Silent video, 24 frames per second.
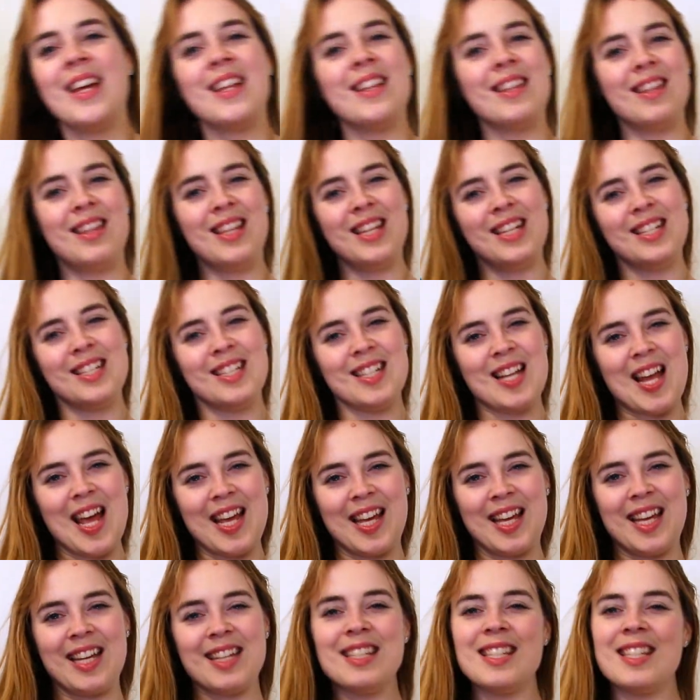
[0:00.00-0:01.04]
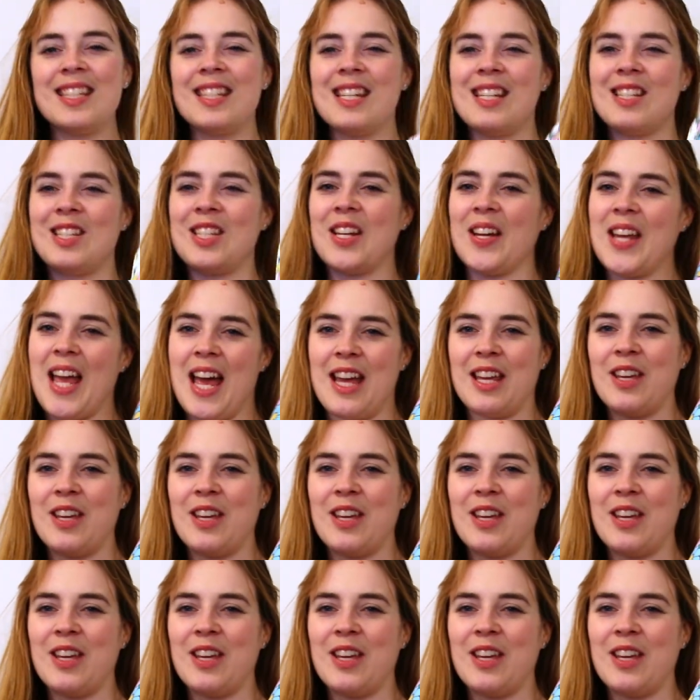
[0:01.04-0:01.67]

these leggings. So yeah,